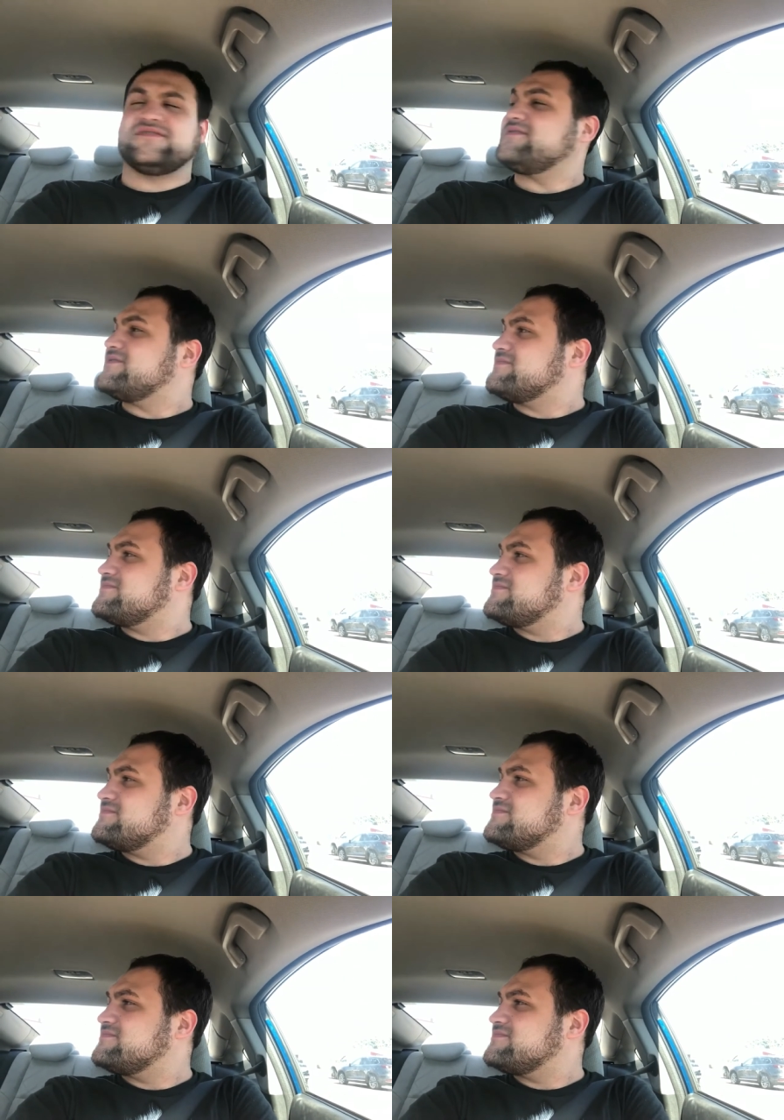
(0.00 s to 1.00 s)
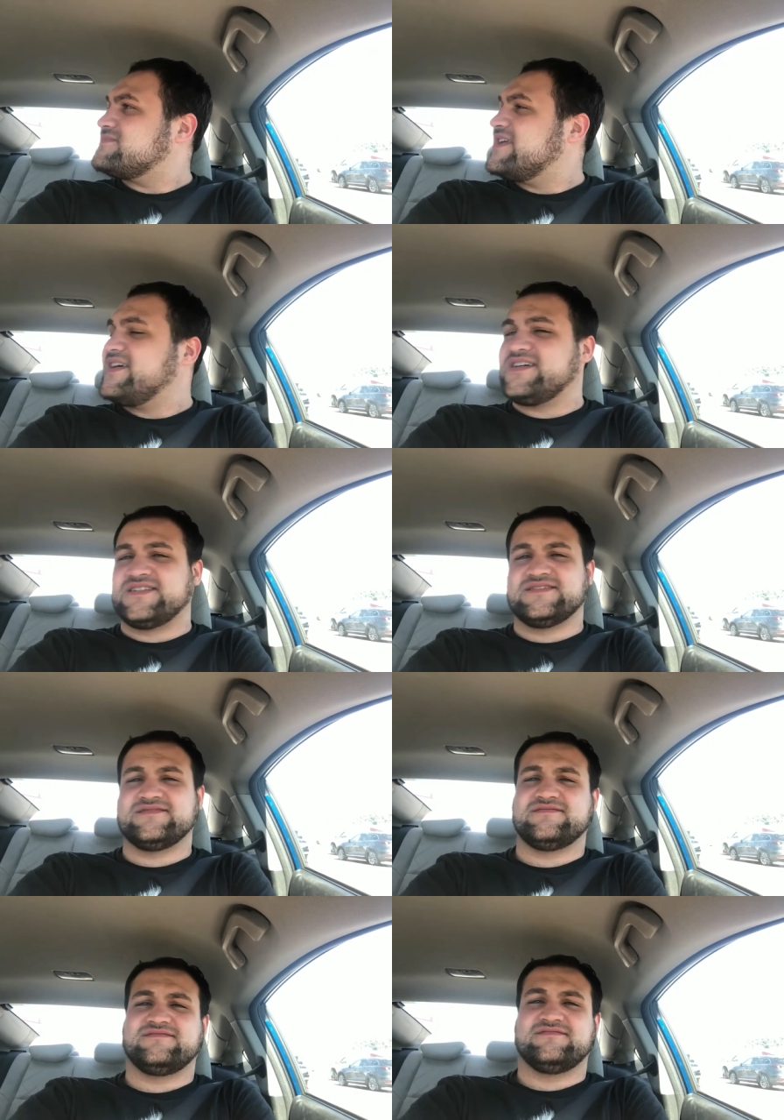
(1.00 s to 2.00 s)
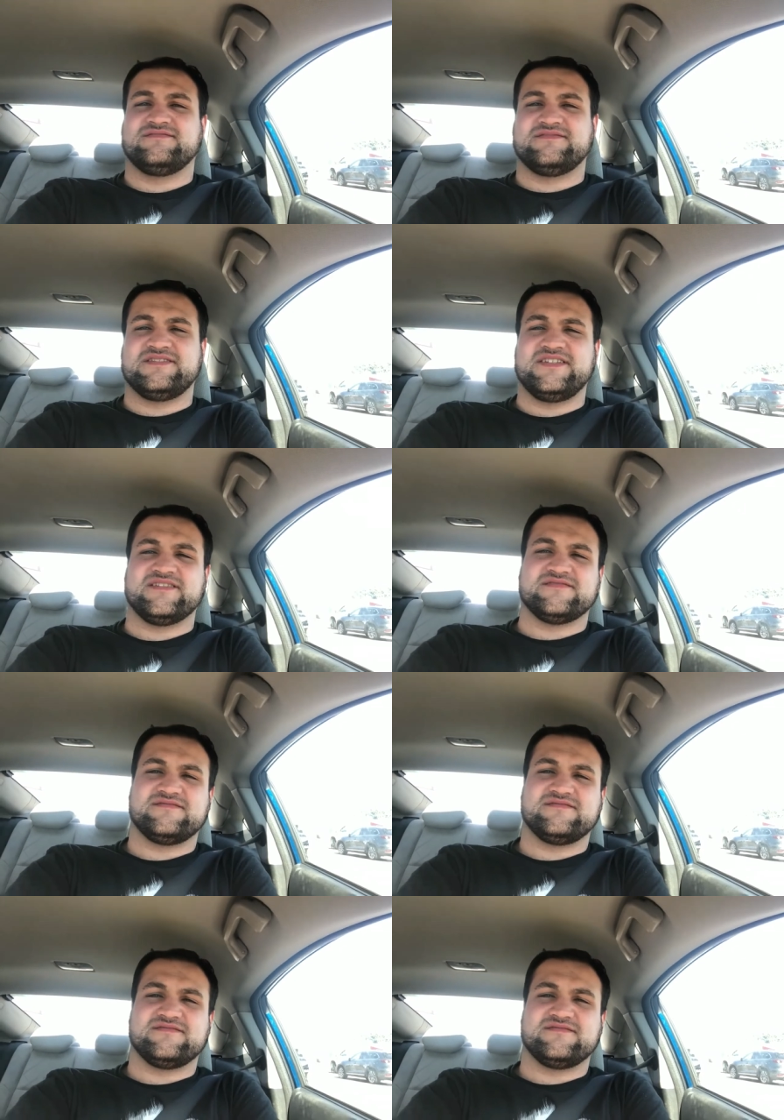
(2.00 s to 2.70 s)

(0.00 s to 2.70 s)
So, yeah. See you.